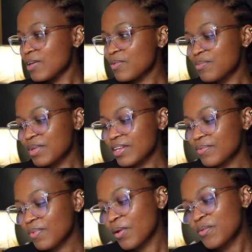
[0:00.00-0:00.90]
it will be
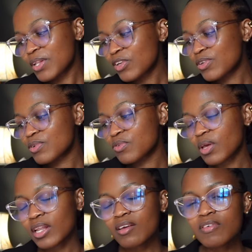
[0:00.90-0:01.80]
really cute you
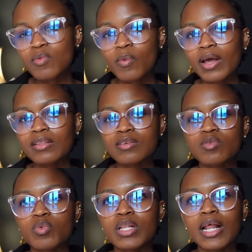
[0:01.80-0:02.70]
can even wear
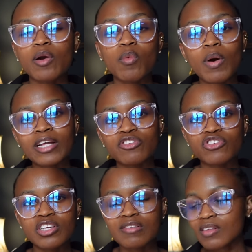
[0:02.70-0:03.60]
this with like white
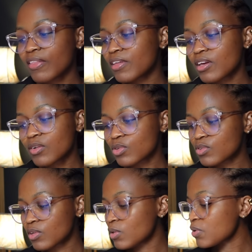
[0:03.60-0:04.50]
jeans I think it will
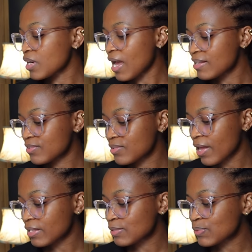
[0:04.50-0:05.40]
still look nice
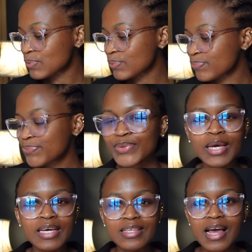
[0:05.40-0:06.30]
and
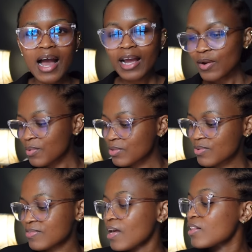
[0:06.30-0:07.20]
yeah I can't wait to
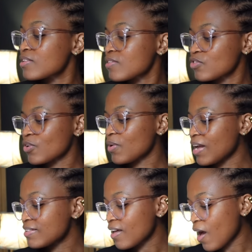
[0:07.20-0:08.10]
style this and show you
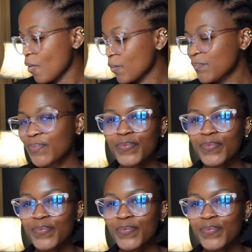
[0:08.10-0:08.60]
guys how